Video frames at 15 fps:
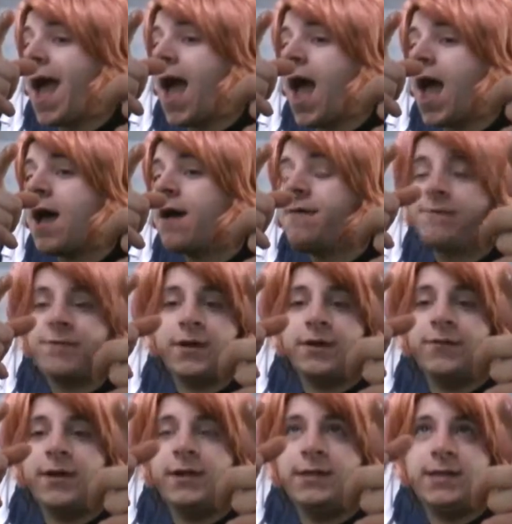have a
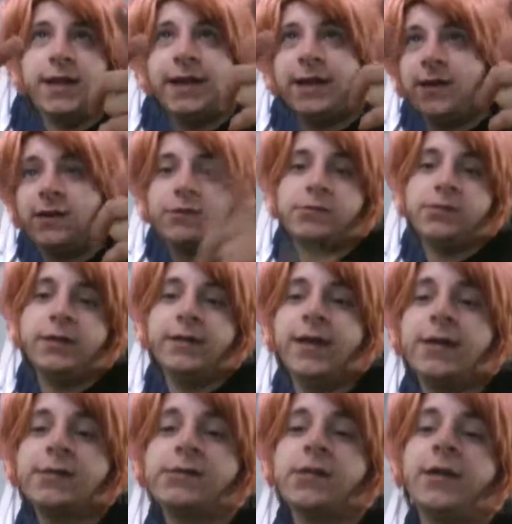great day. See you
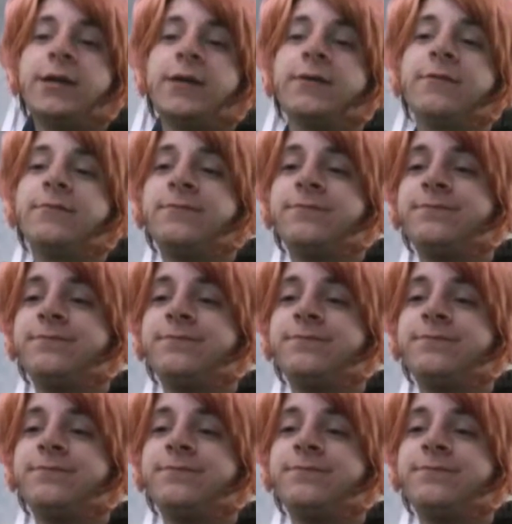guys later.